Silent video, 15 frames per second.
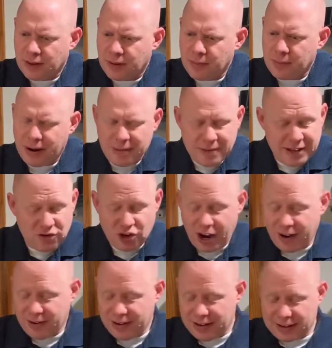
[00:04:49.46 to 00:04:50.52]
But I mean,
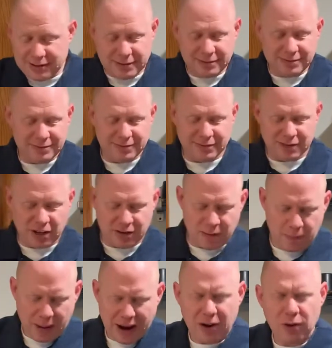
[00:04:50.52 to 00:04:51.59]
cherry doesn't doesn't
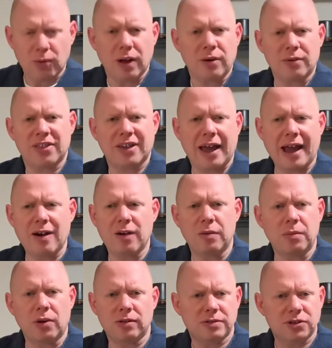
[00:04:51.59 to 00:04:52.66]
pair well with
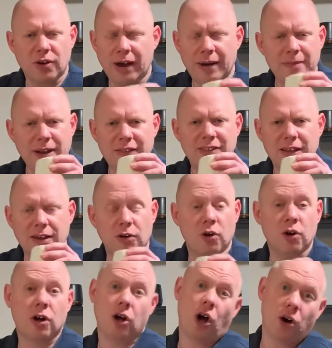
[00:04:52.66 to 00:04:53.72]
caramel, so I'm not thinking, or
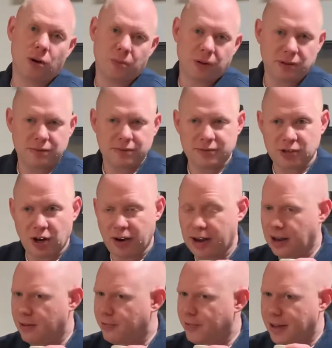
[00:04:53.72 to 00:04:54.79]
caramel, sorry.
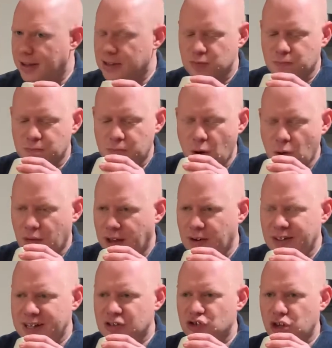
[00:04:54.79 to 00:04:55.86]
I don't think it's both. I don't
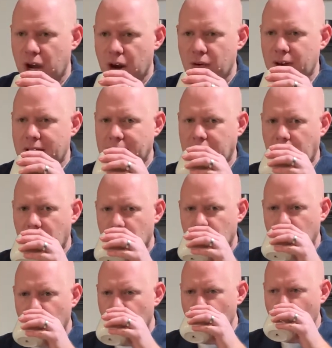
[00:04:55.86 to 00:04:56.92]
think it's cherry and
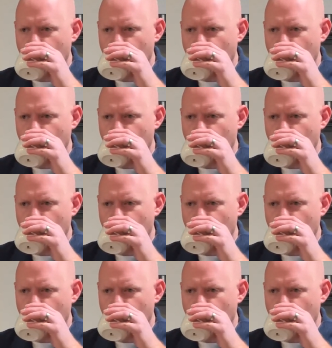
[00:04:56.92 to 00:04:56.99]
caramel.